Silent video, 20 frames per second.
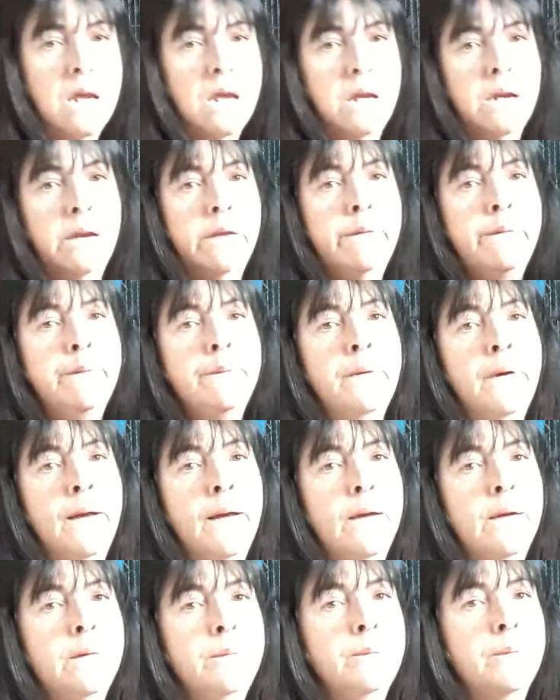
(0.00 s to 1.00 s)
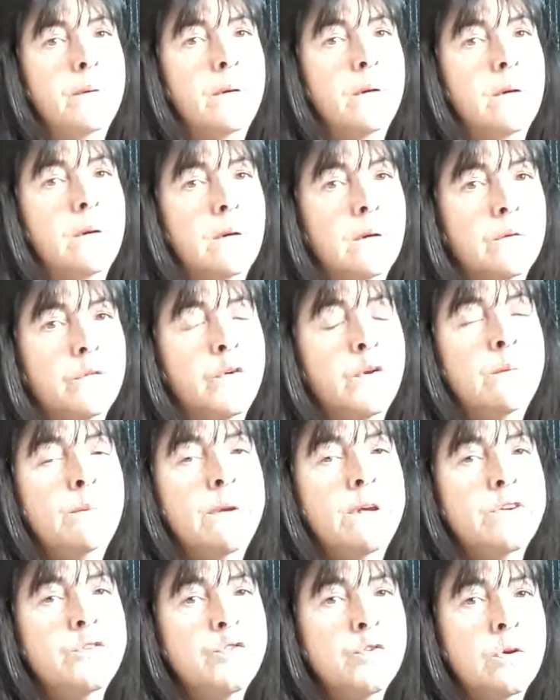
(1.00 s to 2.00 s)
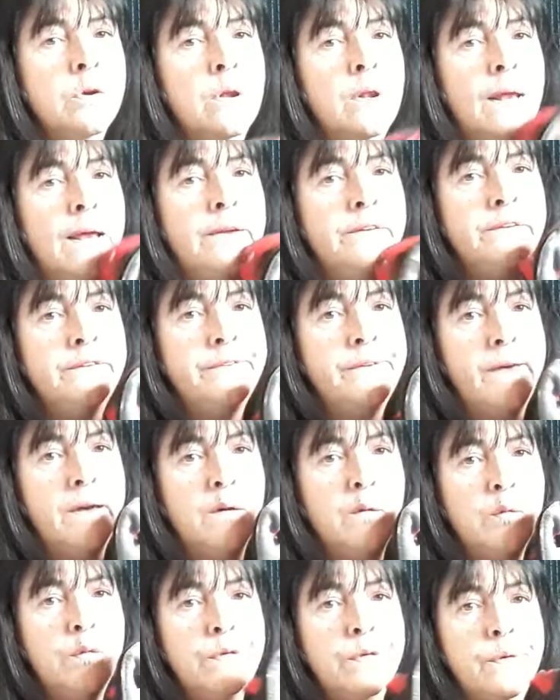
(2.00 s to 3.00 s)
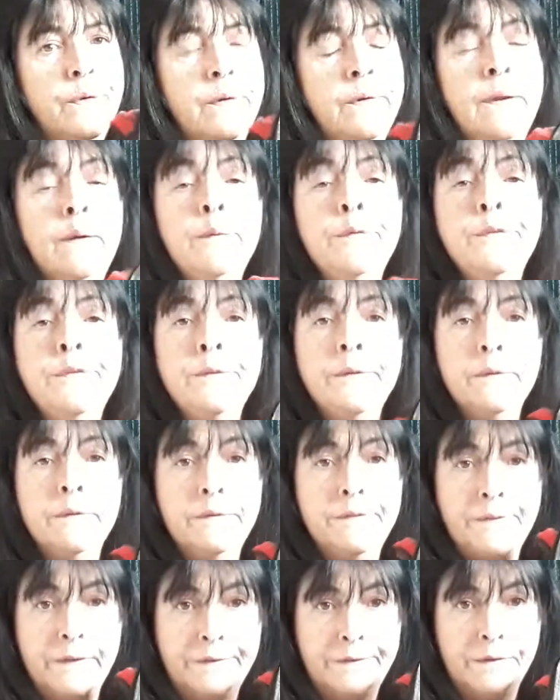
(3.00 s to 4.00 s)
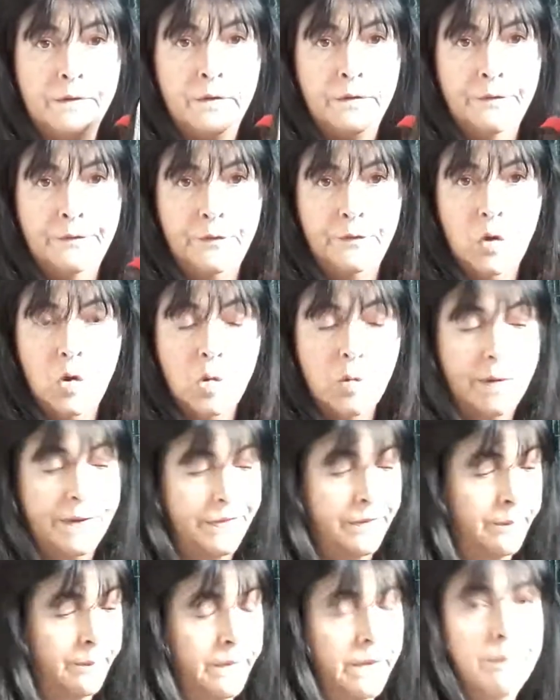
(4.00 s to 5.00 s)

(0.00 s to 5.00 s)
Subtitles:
Now, I took my sugar gliders out and I was sitting on the floor with them,